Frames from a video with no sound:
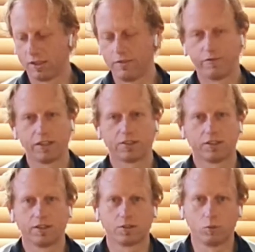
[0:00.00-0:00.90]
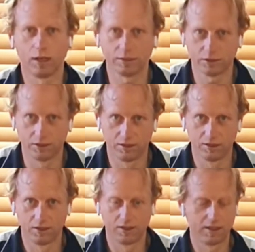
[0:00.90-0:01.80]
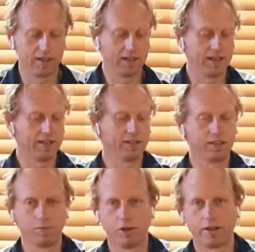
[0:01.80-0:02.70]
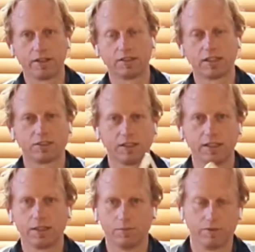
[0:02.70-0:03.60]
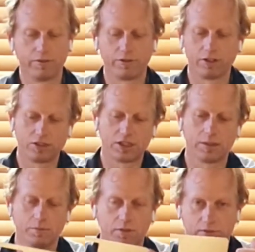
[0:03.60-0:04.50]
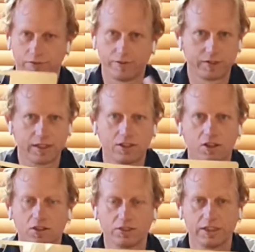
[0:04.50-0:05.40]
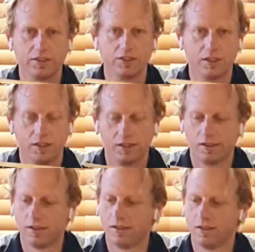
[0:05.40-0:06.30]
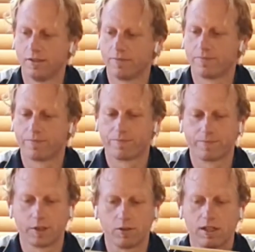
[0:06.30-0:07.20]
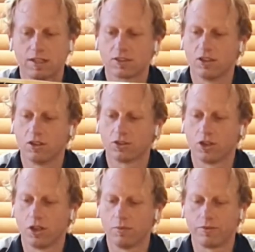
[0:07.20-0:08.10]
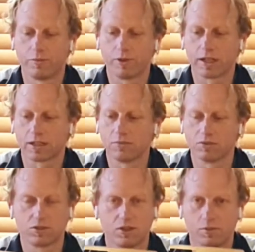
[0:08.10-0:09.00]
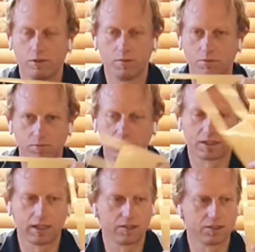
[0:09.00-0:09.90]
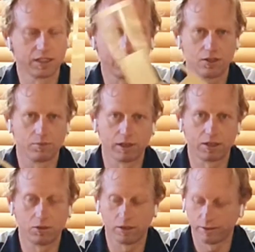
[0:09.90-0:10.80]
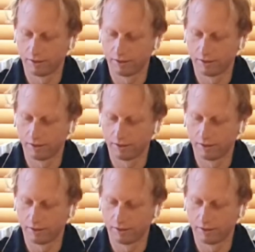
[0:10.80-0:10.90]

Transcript: invest in this once, and then you buy these as you need them. They're very cheap, $15 each. They'll last a long time. If you break them, it's not a problem. I can't see how you break one.